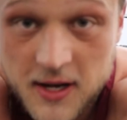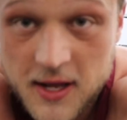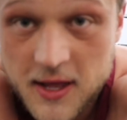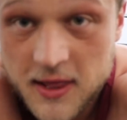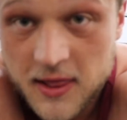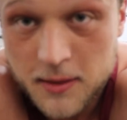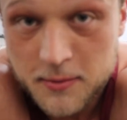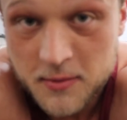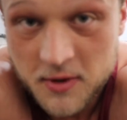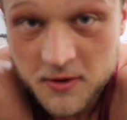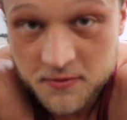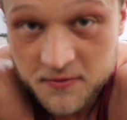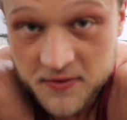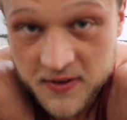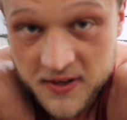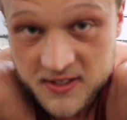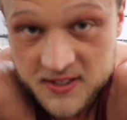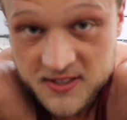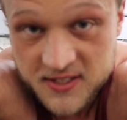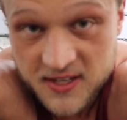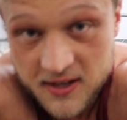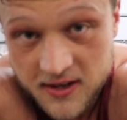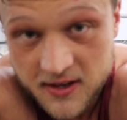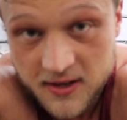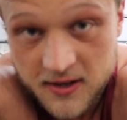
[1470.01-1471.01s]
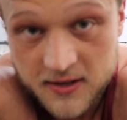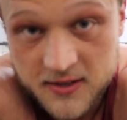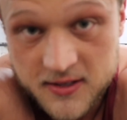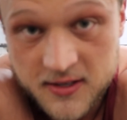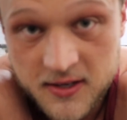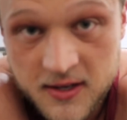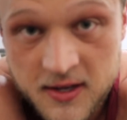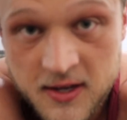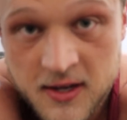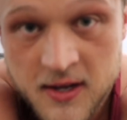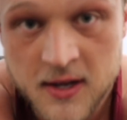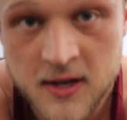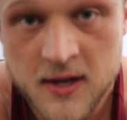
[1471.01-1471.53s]
Let me fix that.
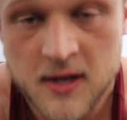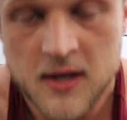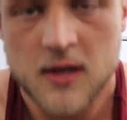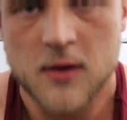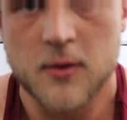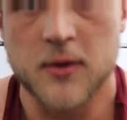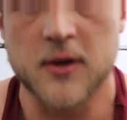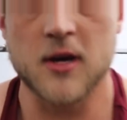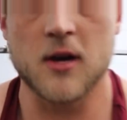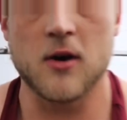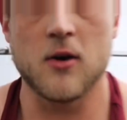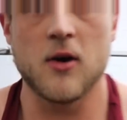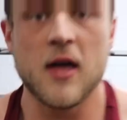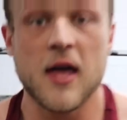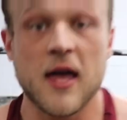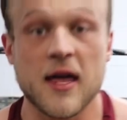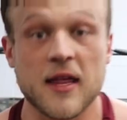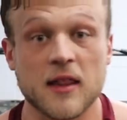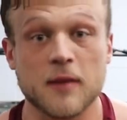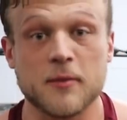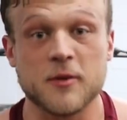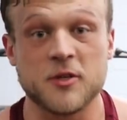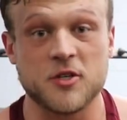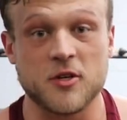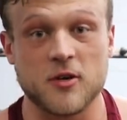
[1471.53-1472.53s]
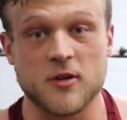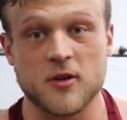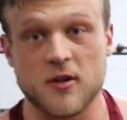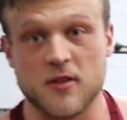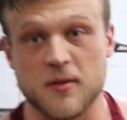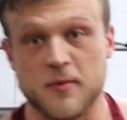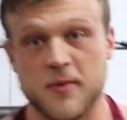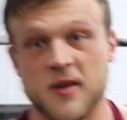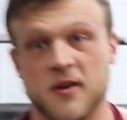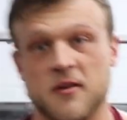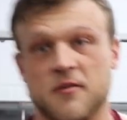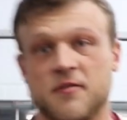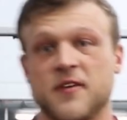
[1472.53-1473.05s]
Here we go. And let me show you all
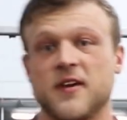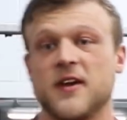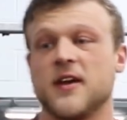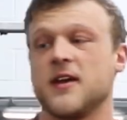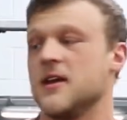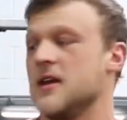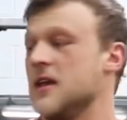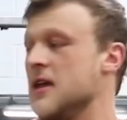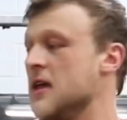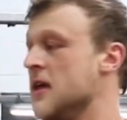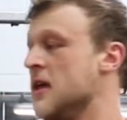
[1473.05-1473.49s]
the benefit.